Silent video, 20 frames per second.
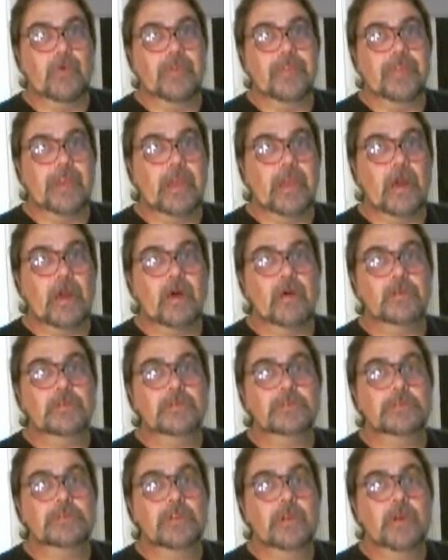worthy
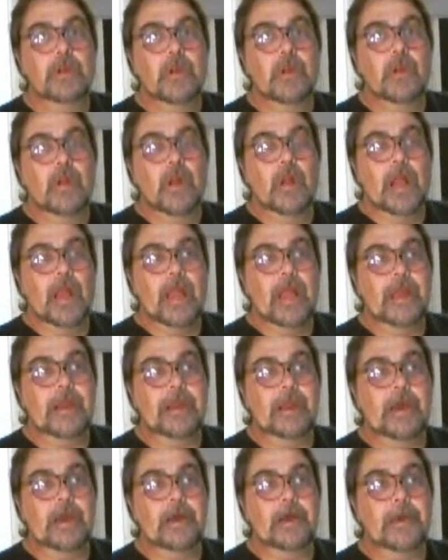cause.
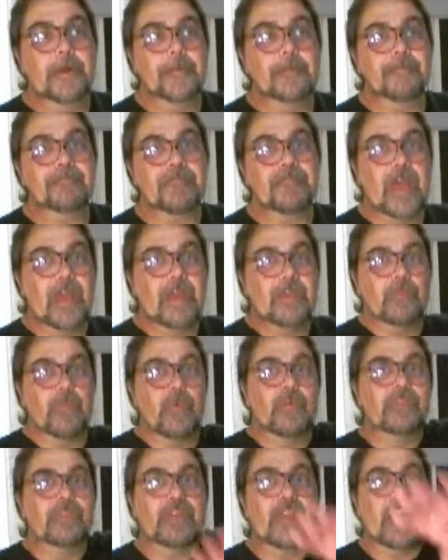And uh, I just
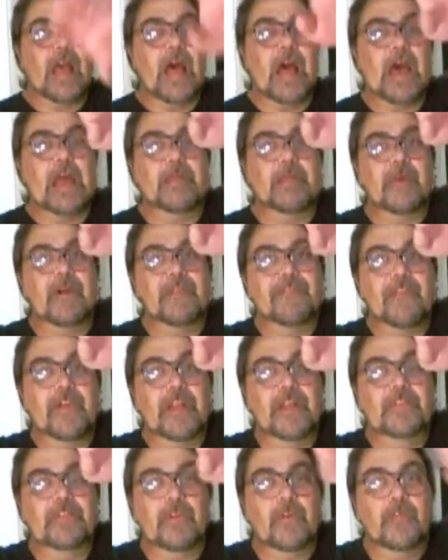want to say hi to my
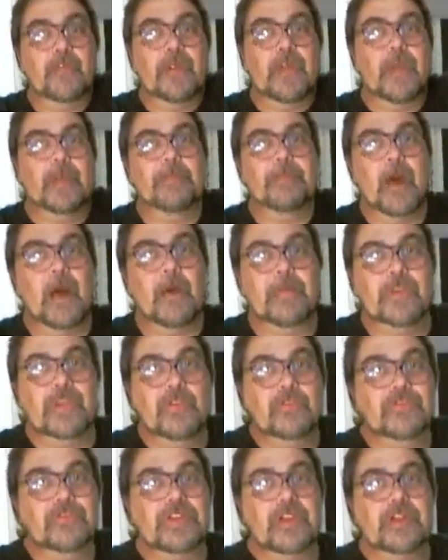friends over there at
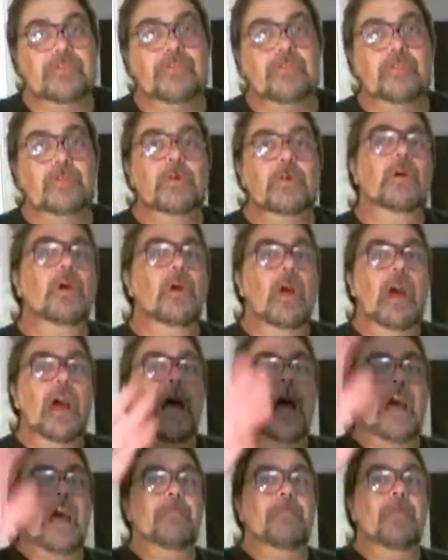Barbecue Central.
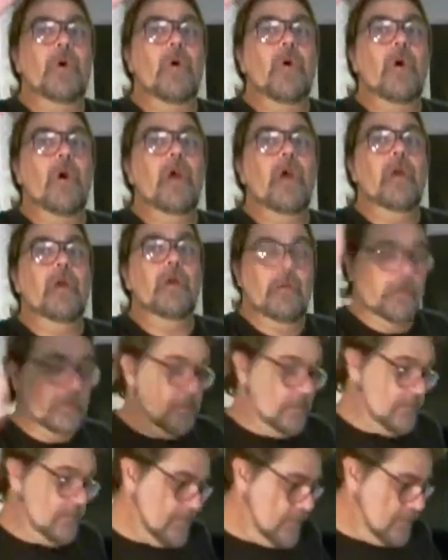Hi, boy.
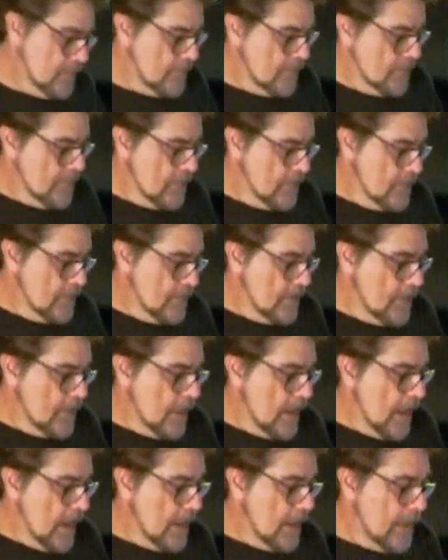
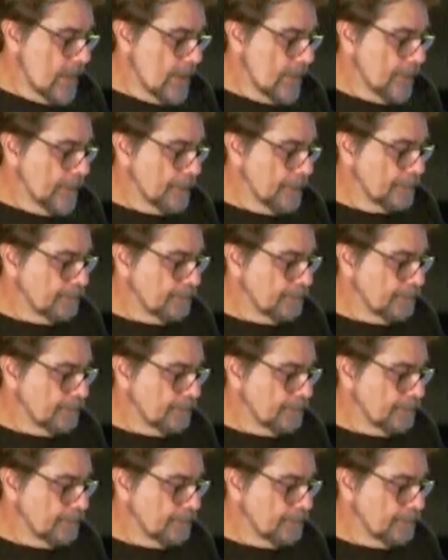Uh,